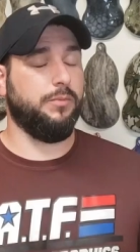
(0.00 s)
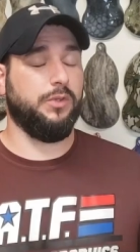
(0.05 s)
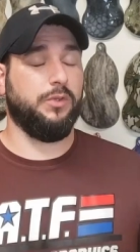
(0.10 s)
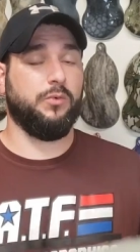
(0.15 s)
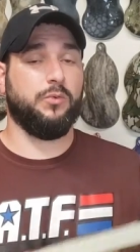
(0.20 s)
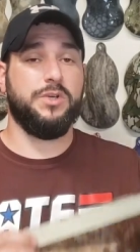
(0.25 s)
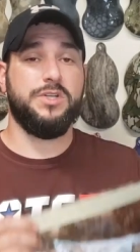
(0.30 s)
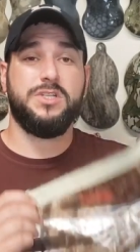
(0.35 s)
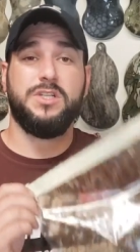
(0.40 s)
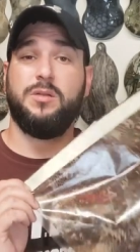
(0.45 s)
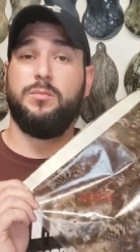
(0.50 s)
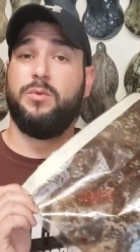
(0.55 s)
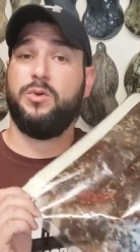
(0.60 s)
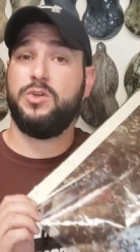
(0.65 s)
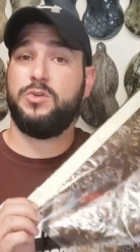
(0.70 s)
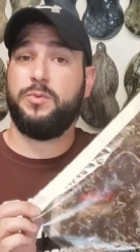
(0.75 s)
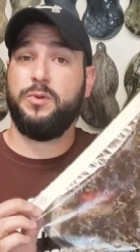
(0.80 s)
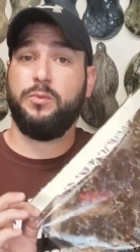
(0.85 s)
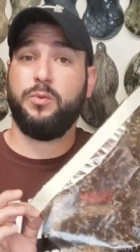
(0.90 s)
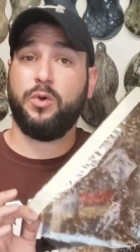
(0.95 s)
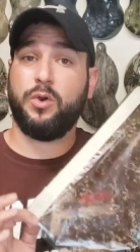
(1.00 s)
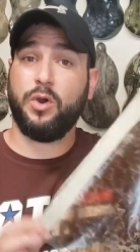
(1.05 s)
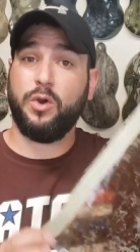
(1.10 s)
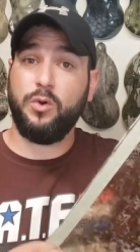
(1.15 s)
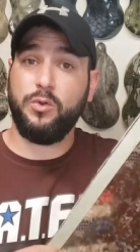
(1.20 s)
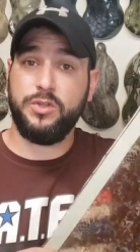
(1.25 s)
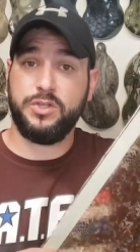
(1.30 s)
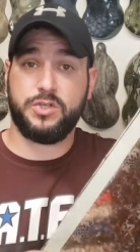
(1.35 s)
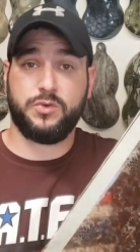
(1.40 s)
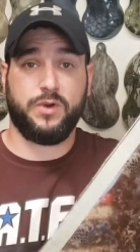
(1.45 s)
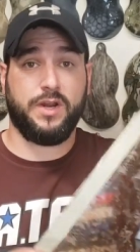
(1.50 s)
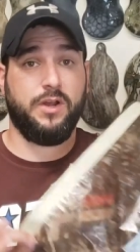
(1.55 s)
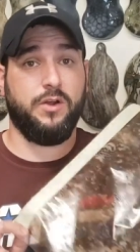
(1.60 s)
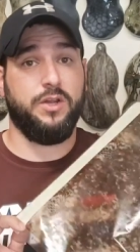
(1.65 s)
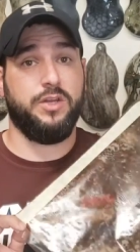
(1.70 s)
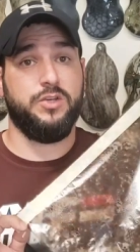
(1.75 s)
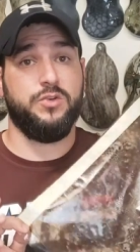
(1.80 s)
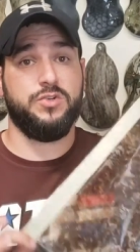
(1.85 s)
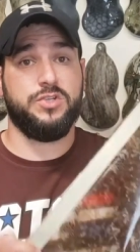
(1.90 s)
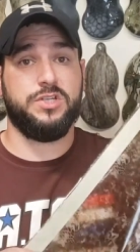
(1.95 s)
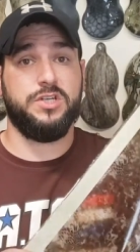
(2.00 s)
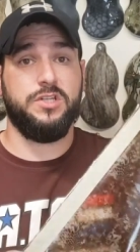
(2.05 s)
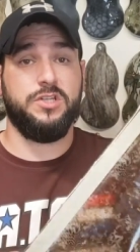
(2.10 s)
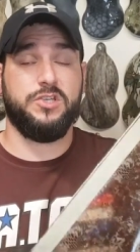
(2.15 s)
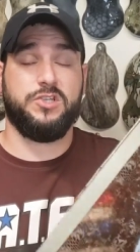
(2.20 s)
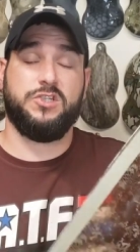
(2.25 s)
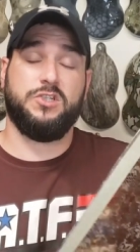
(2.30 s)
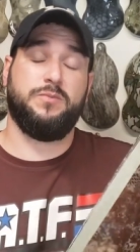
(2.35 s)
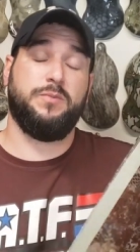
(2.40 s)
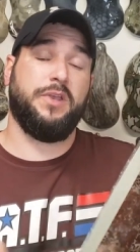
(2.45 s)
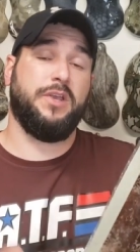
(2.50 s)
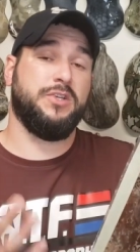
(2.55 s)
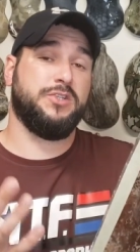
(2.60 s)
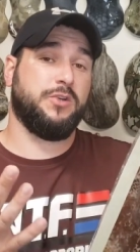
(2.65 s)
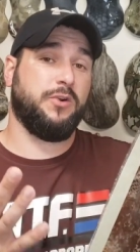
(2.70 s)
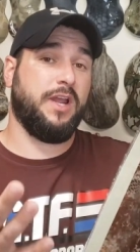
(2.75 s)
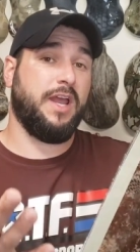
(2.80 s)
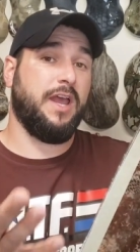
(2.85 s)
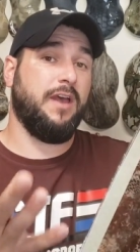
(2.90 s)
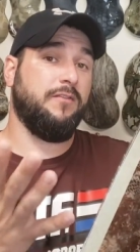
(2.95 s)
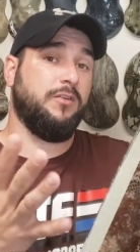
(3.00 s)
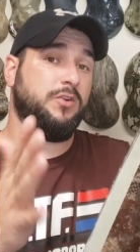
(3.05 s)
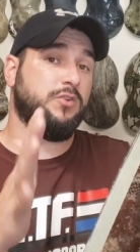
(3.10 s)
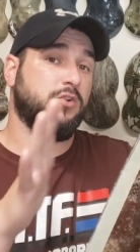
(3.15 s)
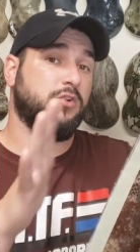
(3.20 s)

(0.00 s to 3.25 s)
But the reason that most people go this route and you see this is because they're having